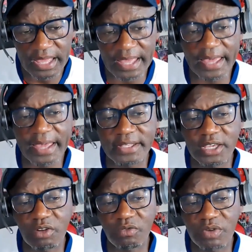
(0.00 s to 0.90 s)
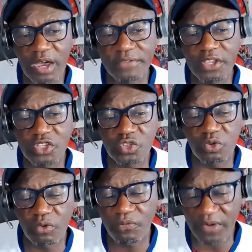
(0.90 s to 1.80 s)
And he arrived in
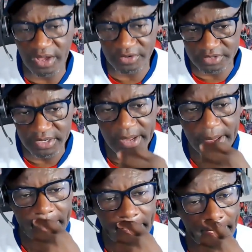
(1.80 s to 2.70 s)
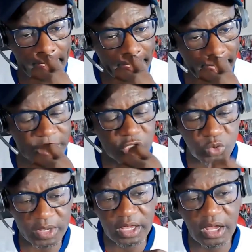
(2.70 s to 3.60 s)

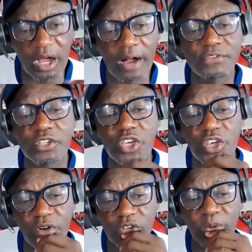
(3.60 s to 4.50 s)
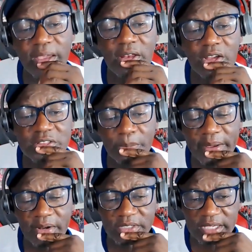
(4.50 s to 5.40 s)
2020 after the Euros, where he lost the
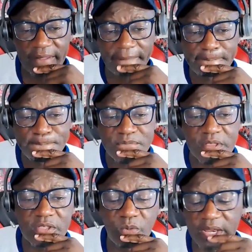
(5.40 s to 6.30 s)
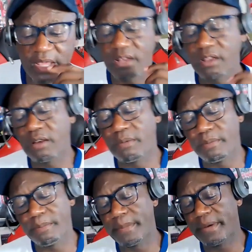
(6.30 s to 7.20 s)
penalty when
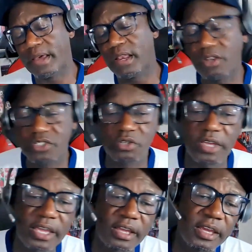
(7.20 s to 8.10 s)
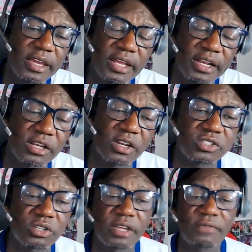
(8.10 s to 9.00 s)
England lost to
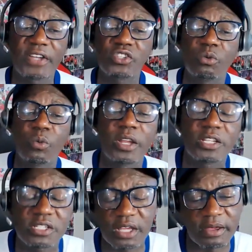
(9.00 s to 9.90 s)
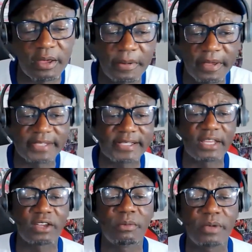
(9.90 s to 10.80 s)
eventual winners
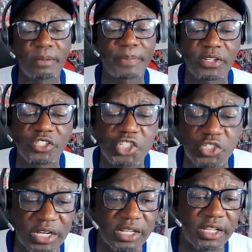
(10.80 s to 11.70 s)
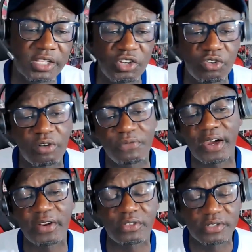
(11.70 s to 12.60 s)
Italy in penalty shootout in the Euro
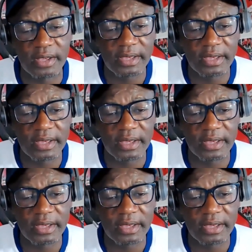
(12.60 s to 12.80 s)
finals.